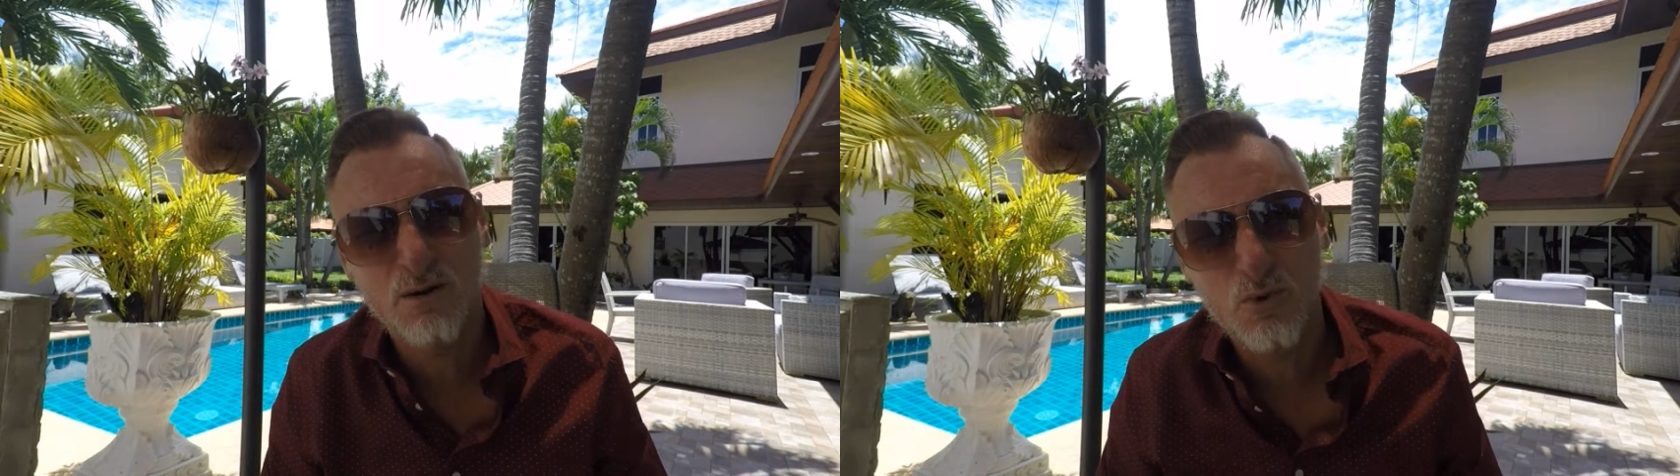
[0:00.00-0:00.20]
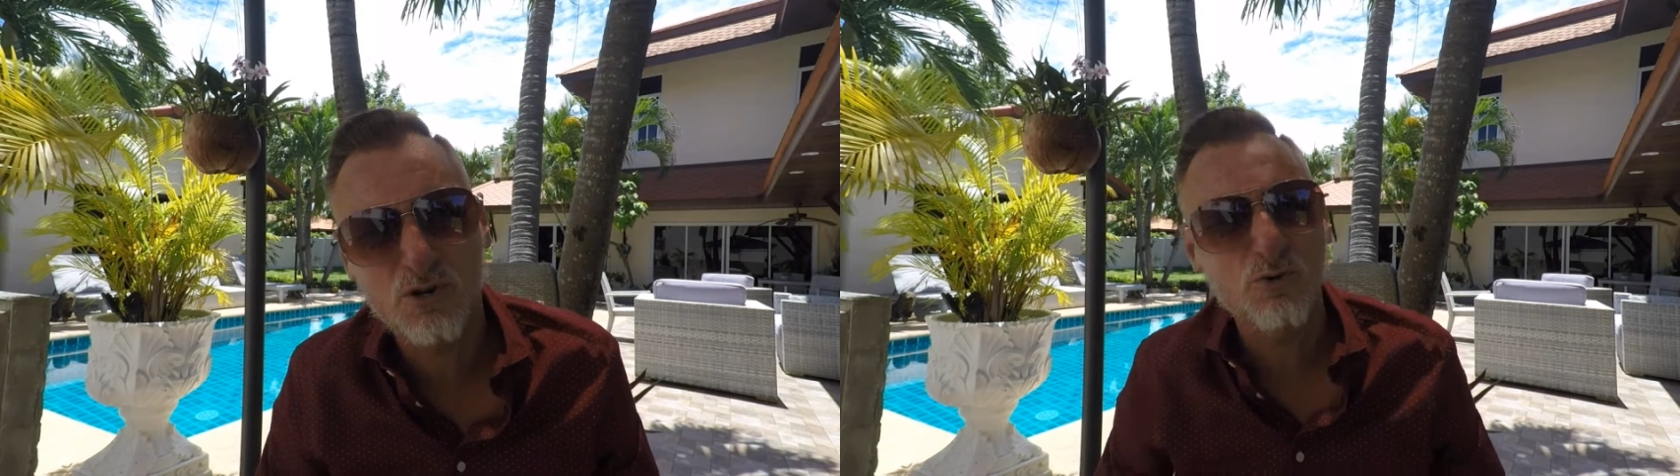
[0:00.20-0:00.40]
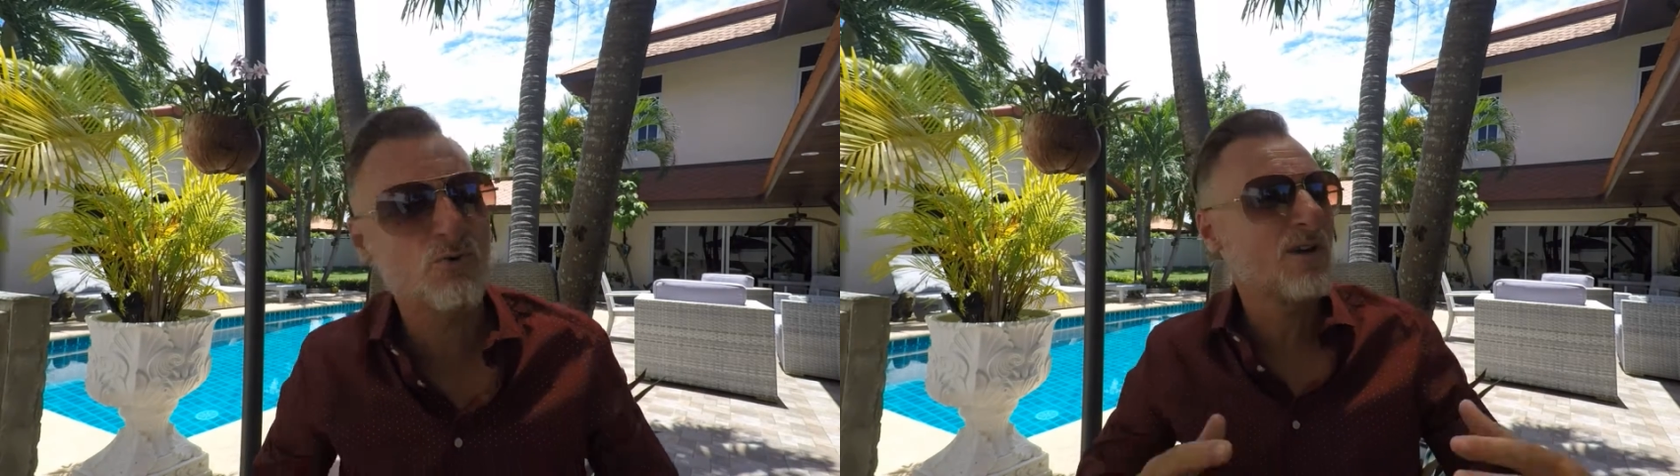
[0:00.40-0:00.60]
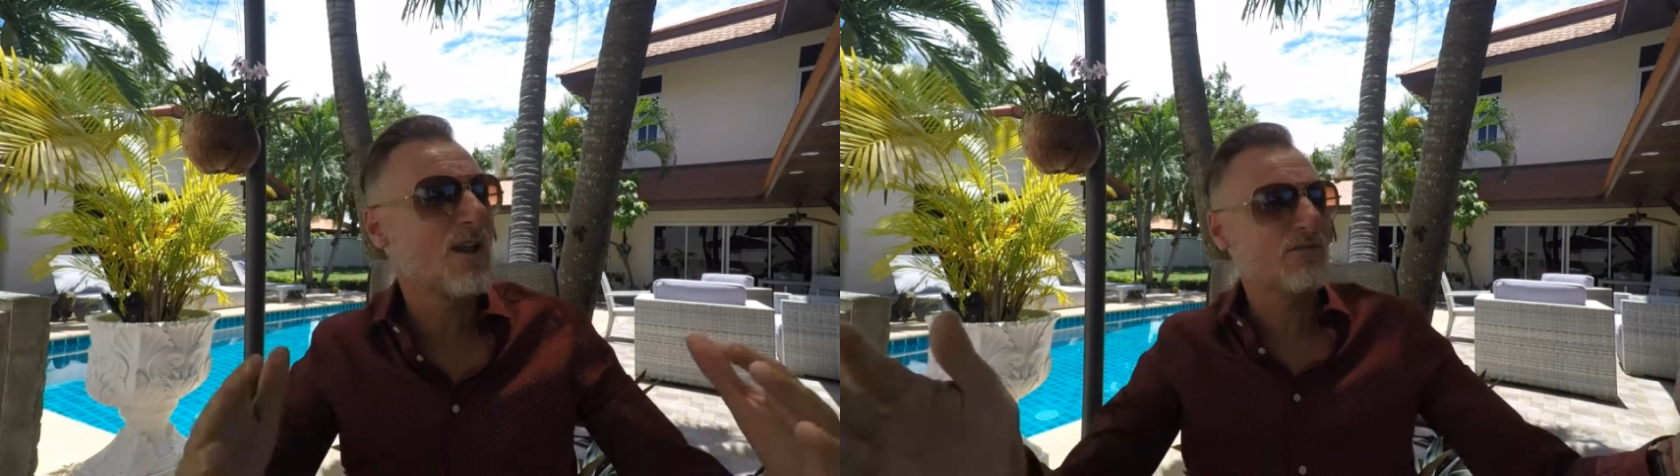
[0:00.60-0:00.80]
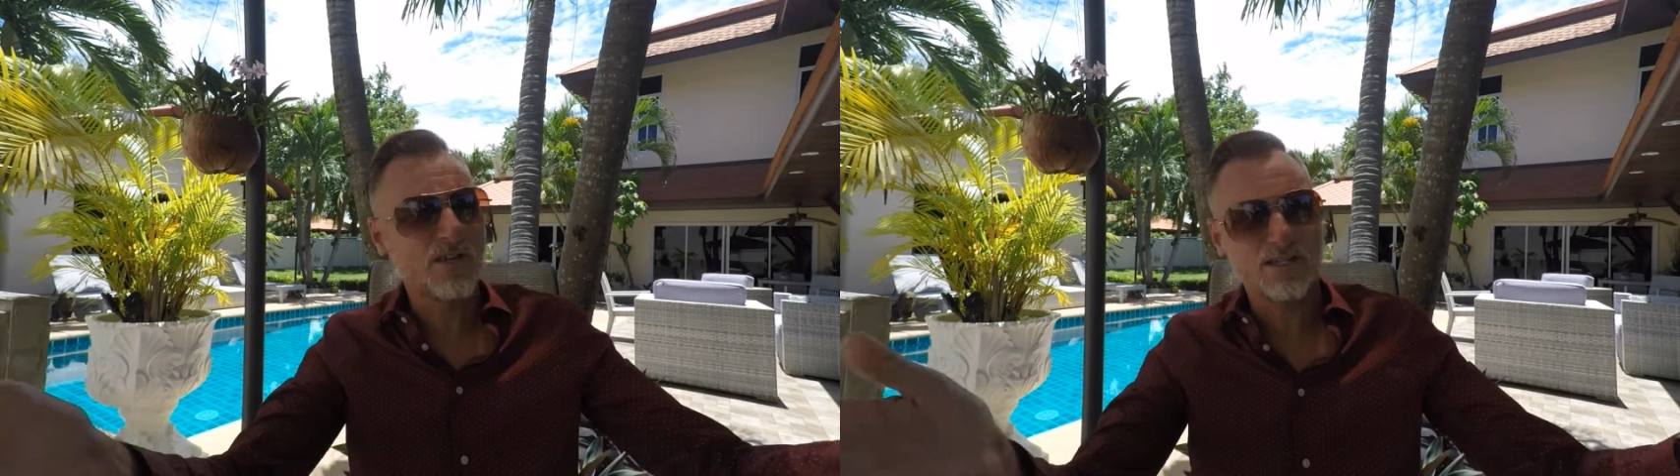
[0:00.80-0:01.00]
and we all
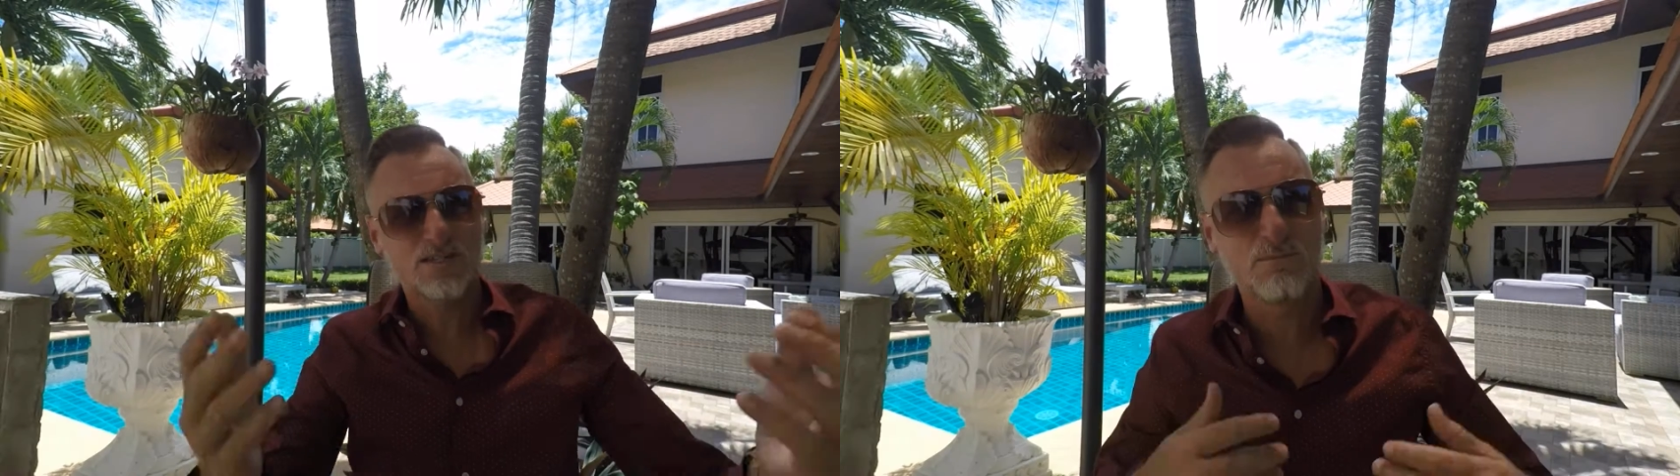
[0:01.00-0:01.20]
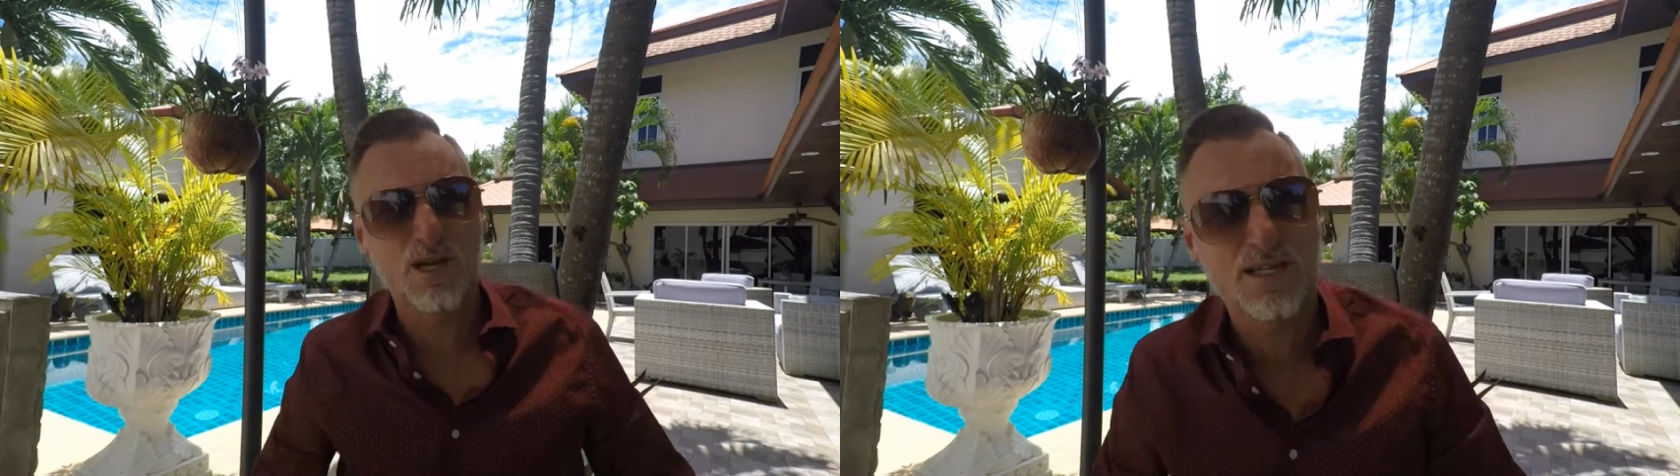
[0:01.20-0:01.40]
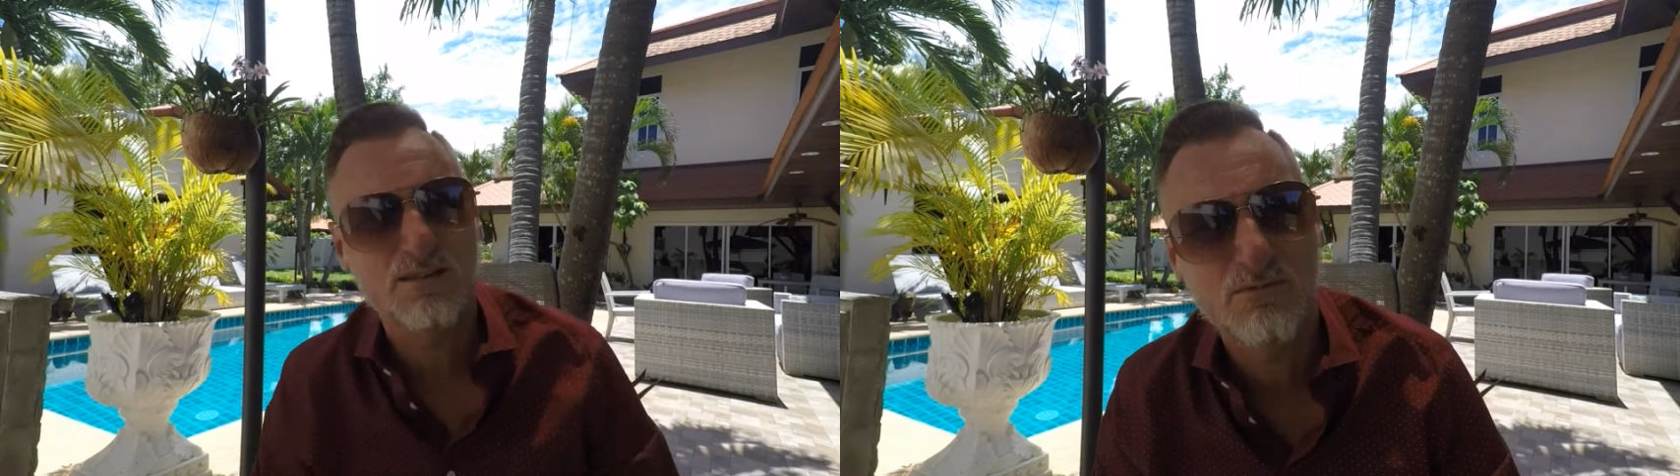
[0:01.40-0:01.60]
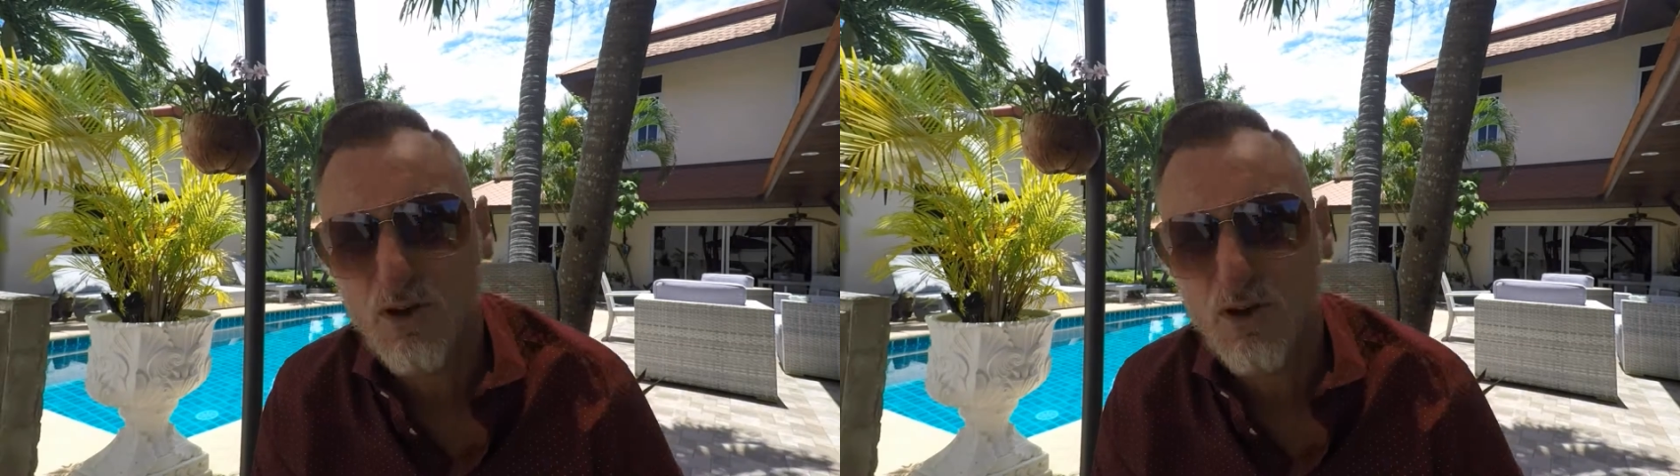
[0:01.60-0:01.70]
love it to make